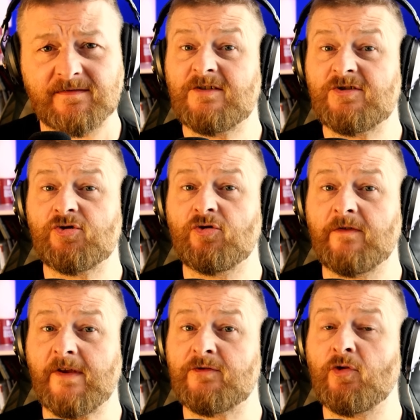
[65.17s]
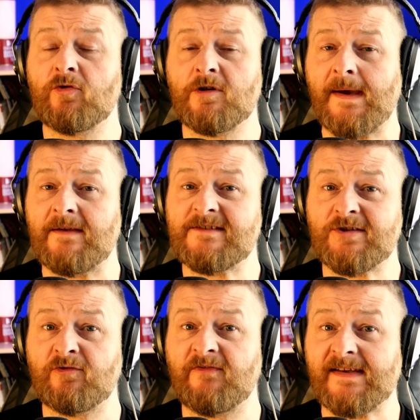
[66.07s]
And sure, they'll talk about
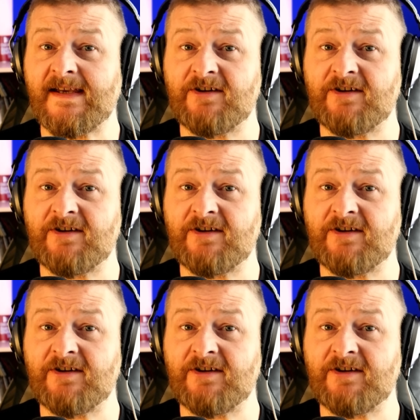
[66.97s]
sulfate